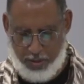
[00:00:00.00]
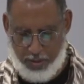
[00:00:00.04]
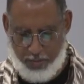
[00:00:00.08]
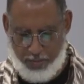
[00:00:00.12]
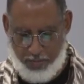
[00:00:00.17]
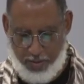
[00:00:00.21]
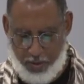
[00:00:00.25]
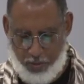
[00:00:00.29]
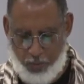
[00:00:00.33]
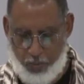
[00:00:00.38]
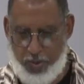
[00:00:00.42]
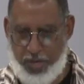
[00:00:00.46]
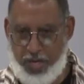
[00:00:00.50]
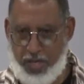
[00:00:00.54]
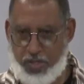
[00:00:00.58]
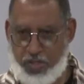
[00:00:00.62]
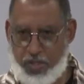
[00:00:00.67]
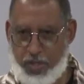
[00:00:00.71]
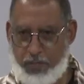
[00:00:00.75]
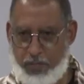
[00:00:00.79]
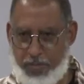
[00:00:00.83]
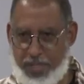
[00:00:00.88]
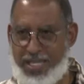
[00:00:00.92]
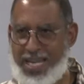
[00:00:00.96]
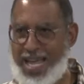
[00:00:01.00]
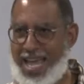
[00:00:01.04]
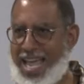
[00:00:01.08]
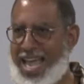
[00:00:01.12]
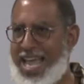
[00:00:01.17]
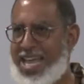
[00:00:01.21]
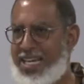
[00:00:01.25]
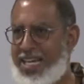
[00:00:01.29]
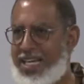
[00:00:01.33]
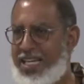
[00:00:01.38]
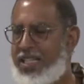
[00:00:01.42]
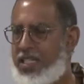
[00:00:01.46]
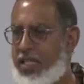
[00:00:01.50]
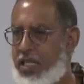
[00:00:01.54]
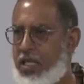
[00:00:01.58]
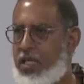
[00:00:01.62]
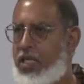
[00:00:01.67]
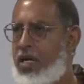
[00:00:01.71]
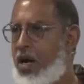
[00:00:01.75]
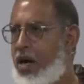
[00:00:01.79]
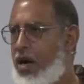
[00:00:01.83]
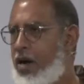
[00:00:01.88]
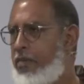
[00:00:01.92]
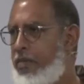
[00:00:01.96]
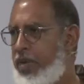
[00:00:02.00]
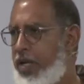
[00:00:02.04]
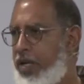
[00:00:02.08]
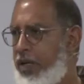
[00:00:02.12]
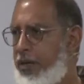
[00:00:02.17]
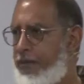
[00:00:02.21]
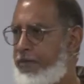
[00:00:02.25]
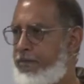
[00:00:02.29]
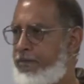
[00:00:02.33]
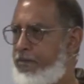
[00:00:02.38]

but we should be hating the garment.